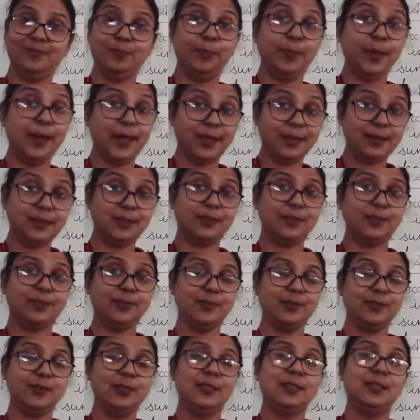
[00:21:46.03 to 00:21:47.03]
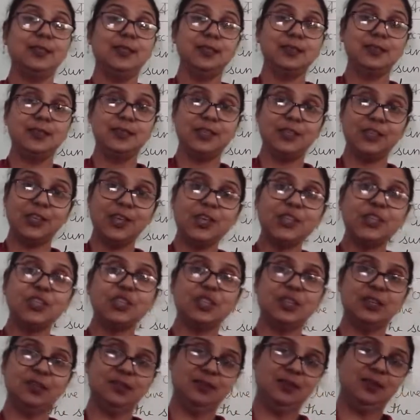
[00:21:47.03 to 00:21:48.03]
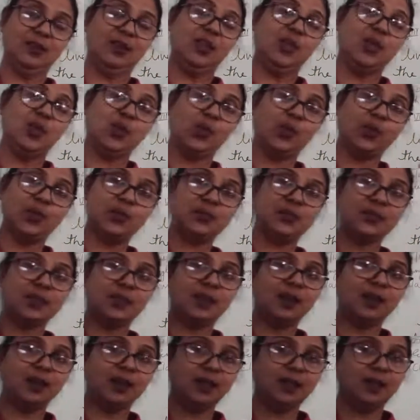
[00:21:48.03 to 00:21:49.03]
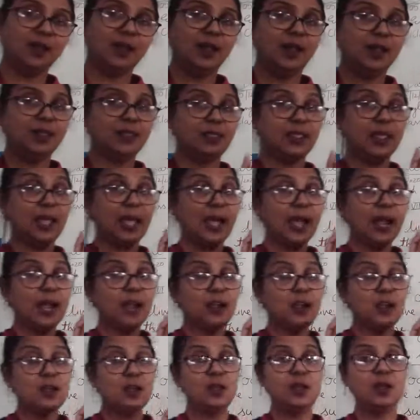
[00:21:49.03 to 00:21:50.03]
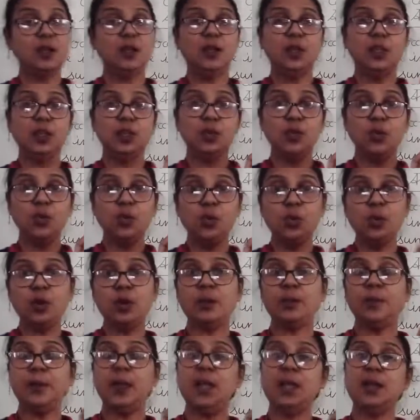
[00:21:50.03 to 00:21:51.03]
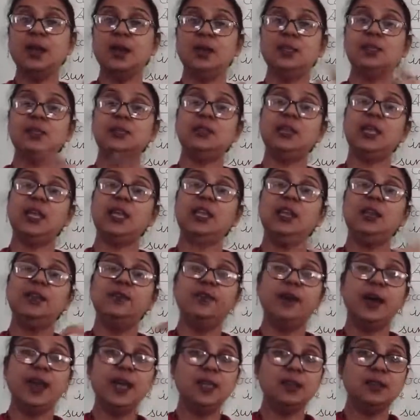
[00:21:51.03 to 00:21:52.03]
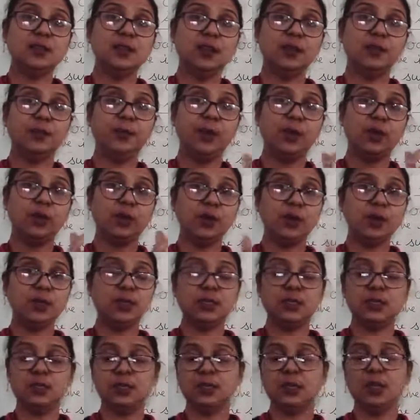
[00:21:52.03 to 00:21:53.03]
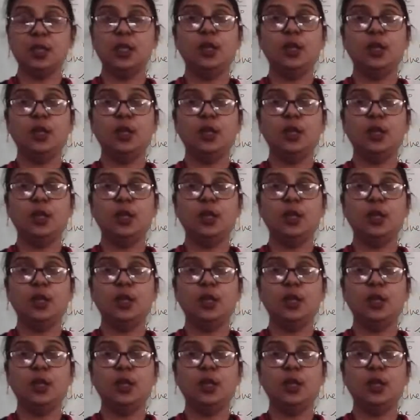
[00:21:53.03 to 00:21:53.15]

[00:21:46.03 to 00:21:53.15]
But the suggestion was there that don't make us any wiser because